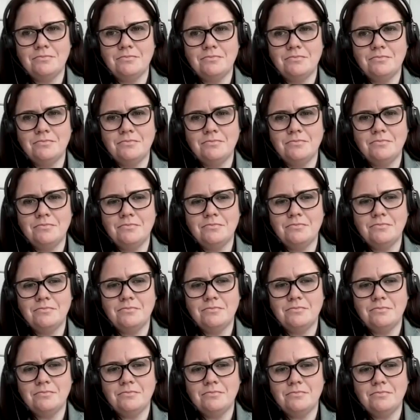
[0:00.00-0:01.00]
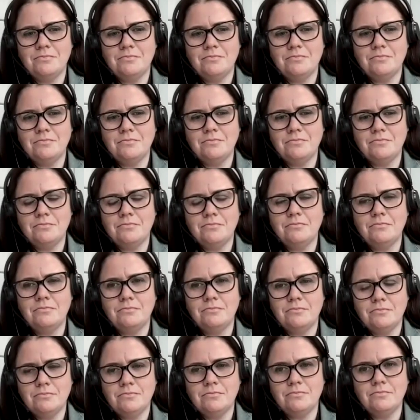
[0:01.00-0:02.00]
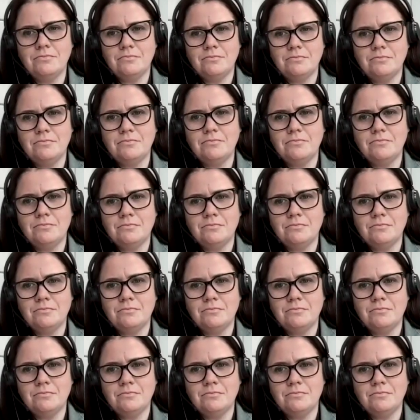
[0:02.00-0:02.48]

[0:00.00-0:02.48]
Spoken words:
(not speaking)